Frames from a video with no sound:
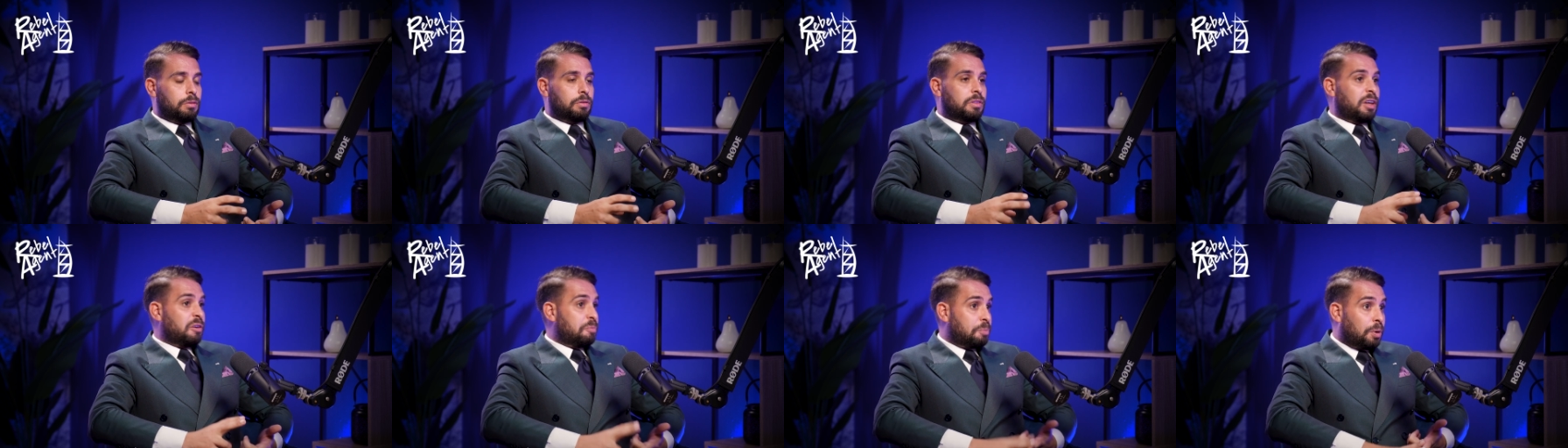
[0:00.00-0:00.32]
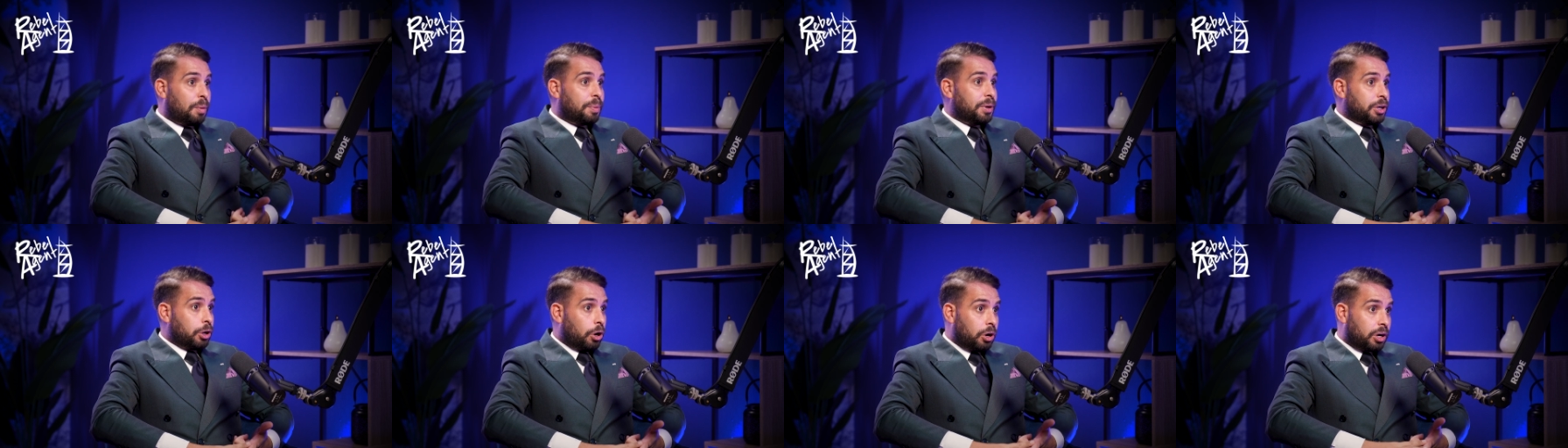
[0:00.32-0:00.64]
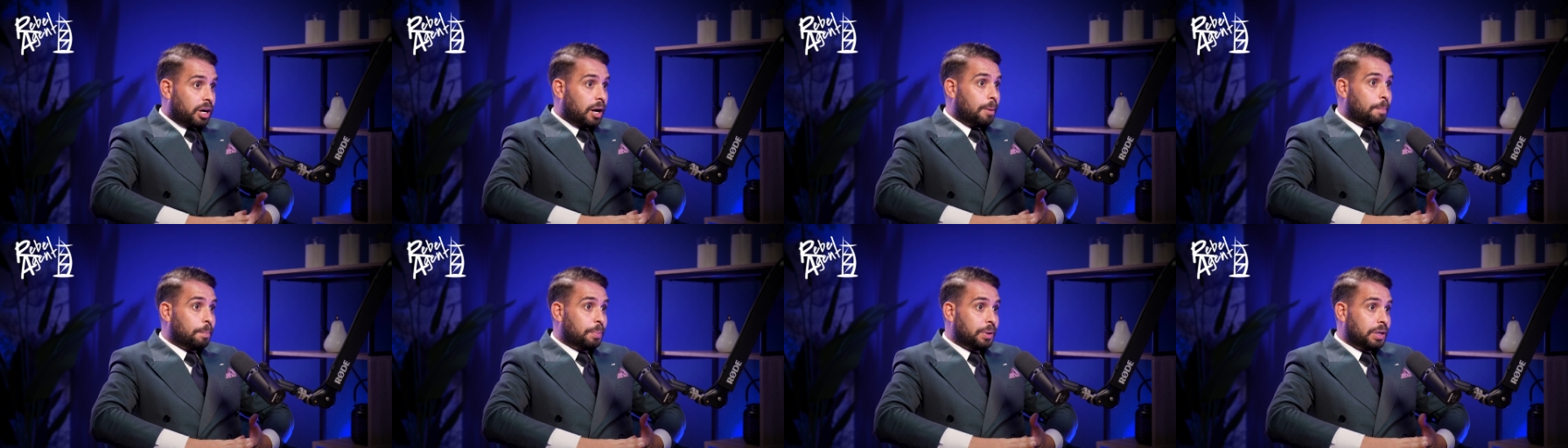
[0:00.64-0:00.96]
They've probably got a
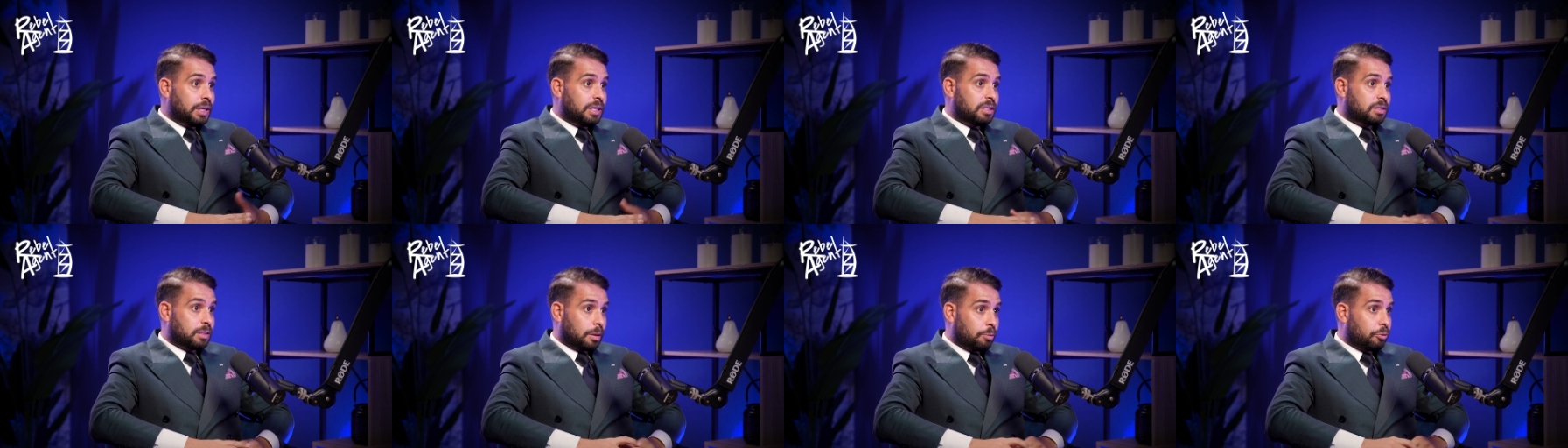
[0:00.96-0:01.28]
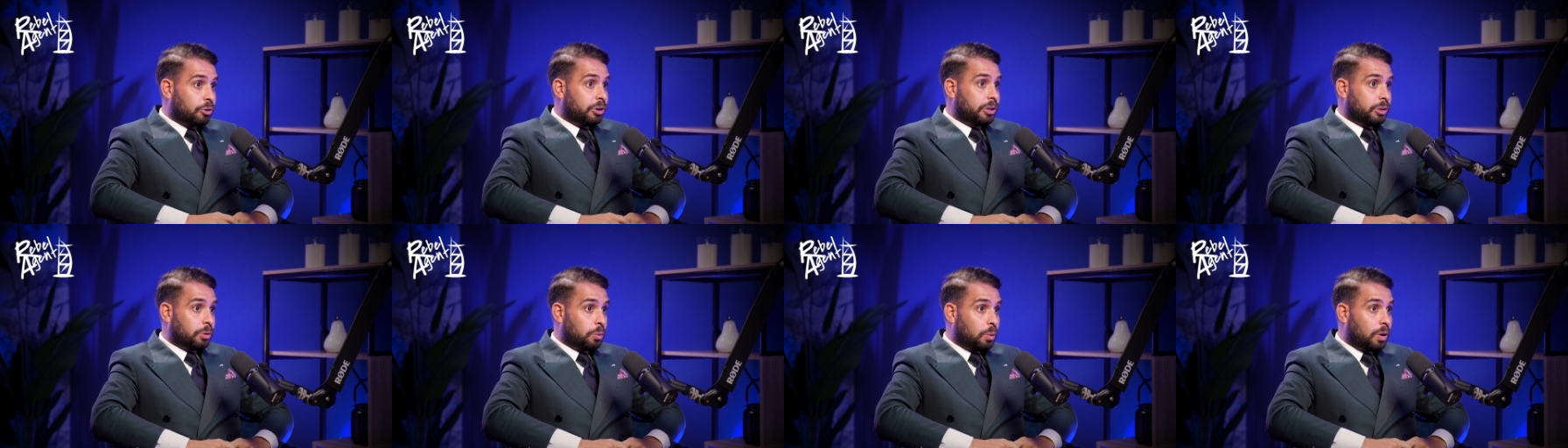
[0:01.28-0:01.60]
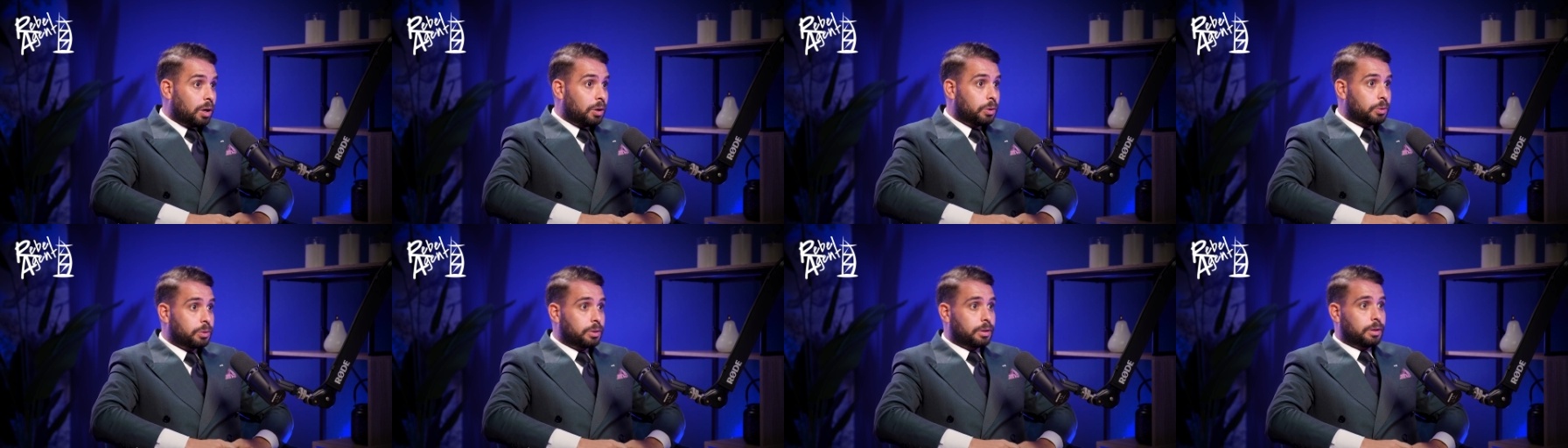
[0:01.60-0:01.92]
company somewhere in the
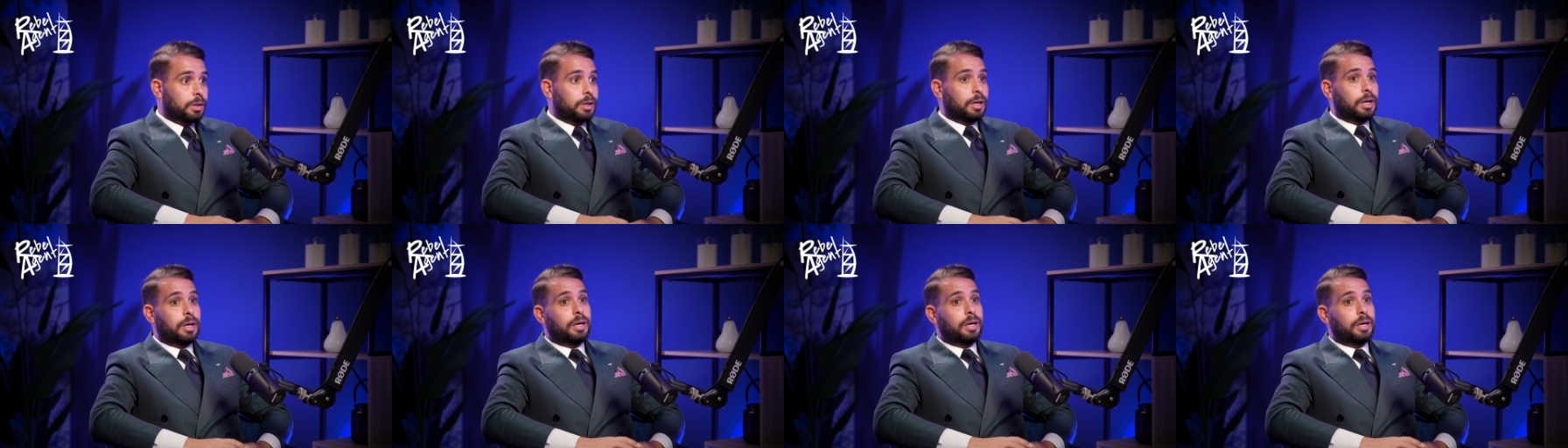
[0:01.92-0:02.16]
world.